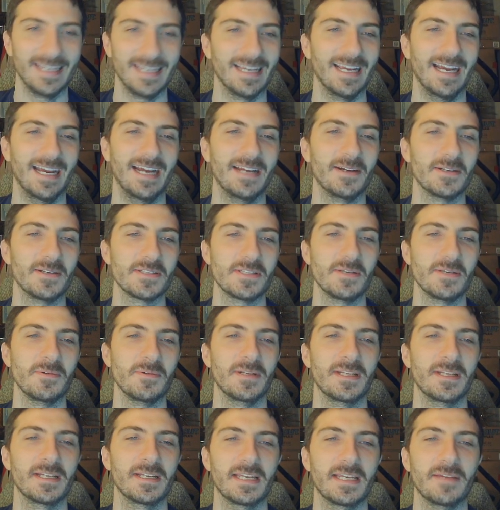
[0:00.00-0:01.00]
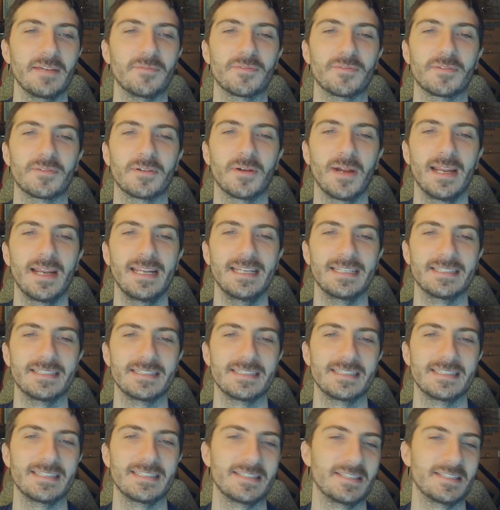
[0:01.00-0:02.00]
I also want to give credit
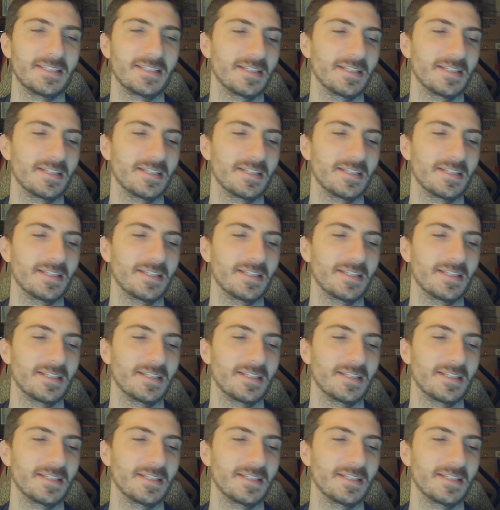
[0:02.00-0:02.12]
to...